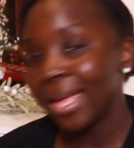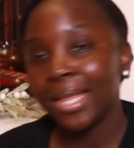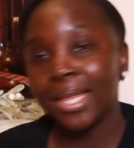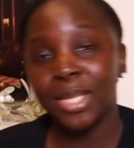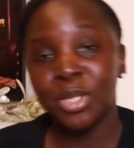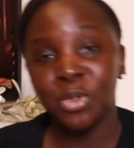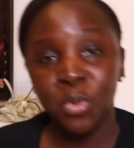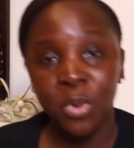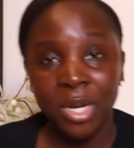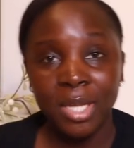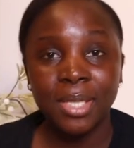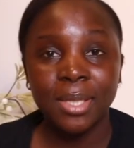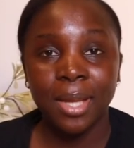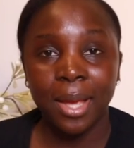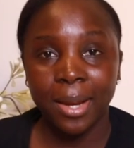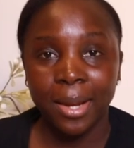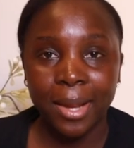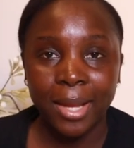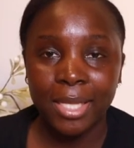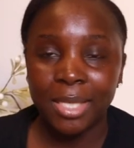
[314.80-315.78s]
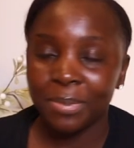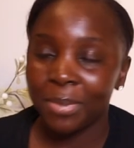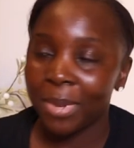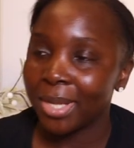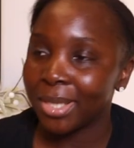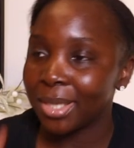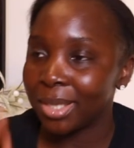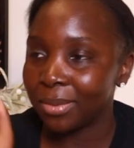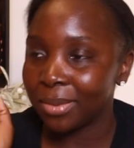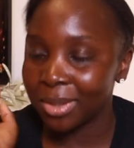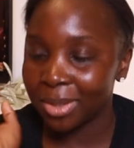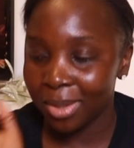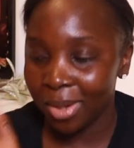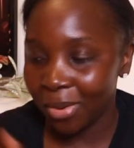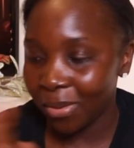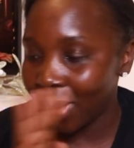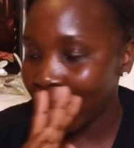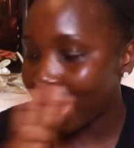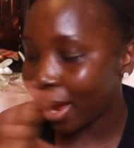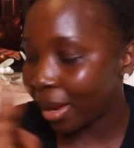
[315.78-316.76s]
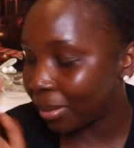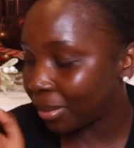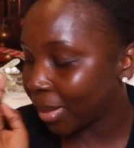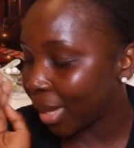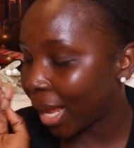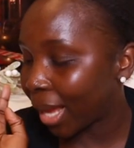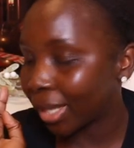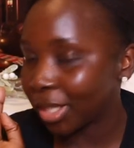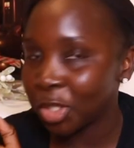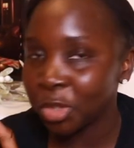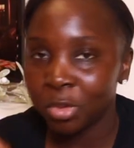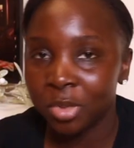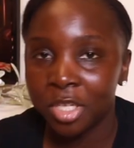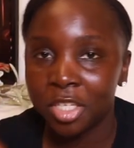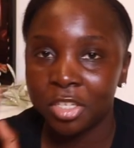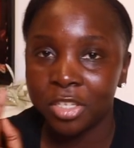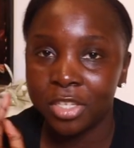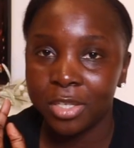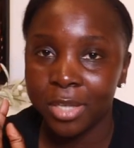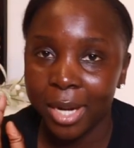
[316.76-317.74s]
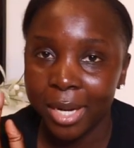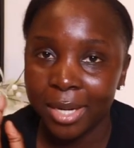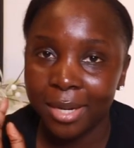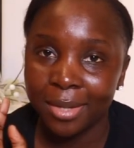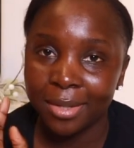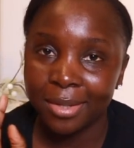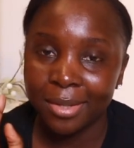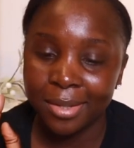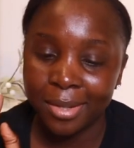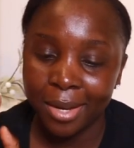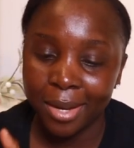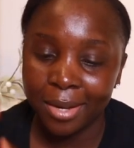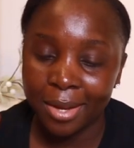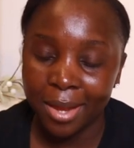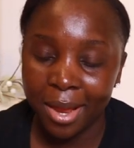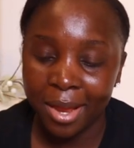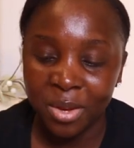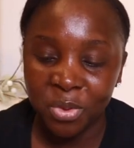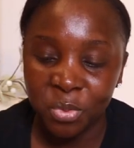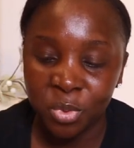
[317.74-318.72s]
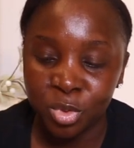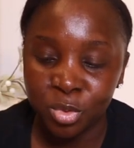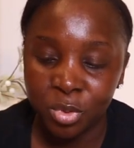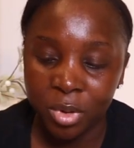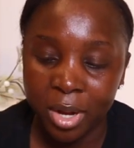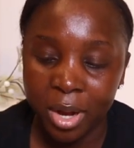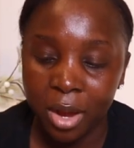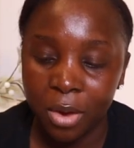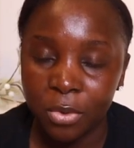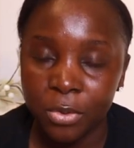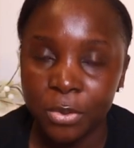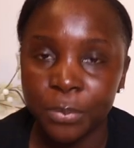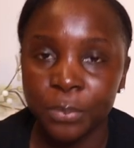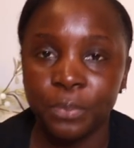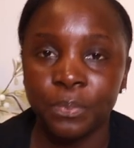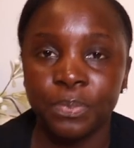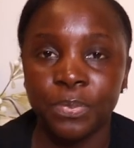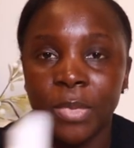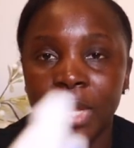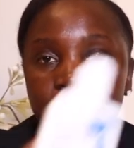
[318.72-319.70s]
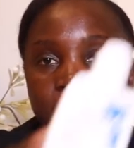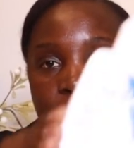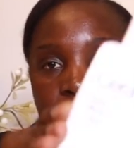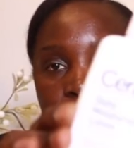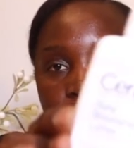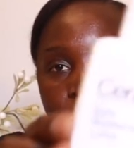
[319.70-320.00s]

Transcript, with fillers: this one is kind of expensive so i'm actually dreading the day that it would run out and